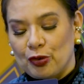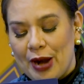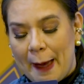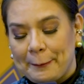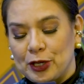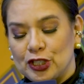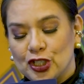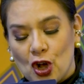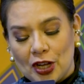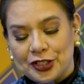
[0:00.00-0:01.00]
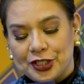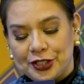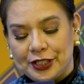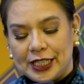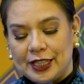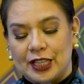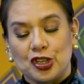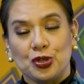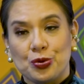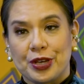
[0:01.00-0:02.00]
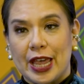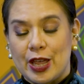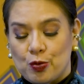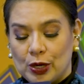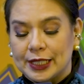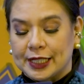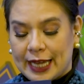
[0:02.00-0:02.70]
rapper's concert in the UK was